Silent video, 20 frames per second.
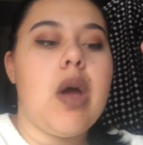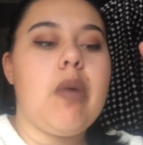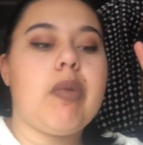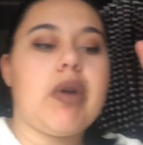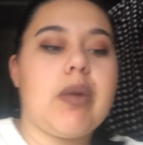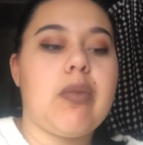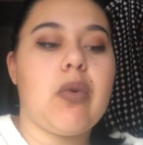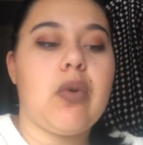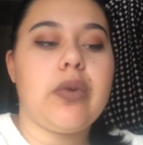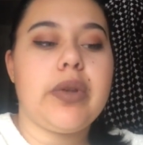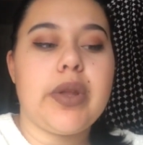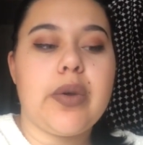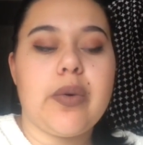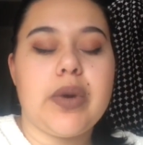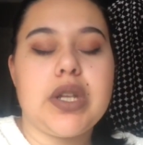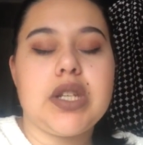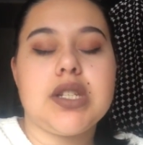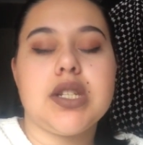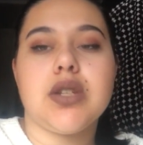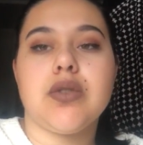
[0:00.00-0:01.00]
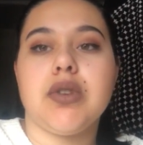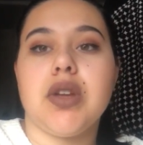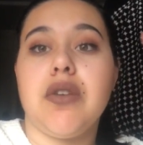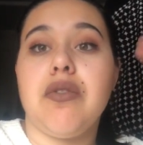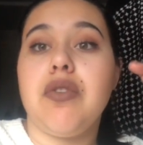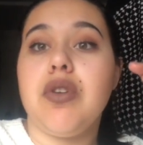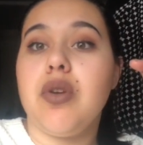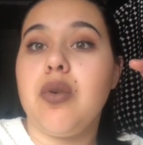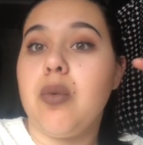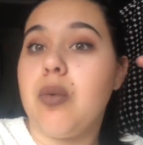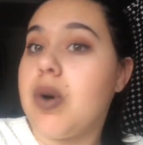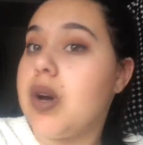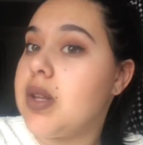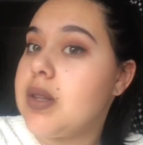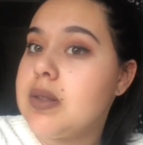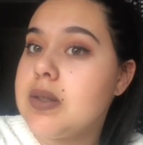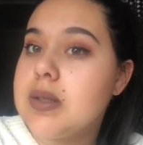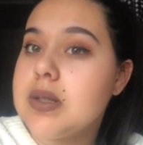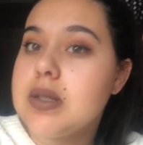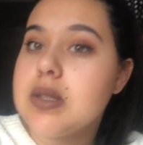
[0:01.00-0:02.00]
but I'm only going to review
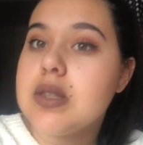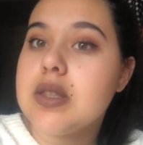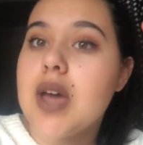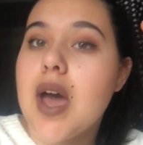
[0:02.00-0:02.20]
ones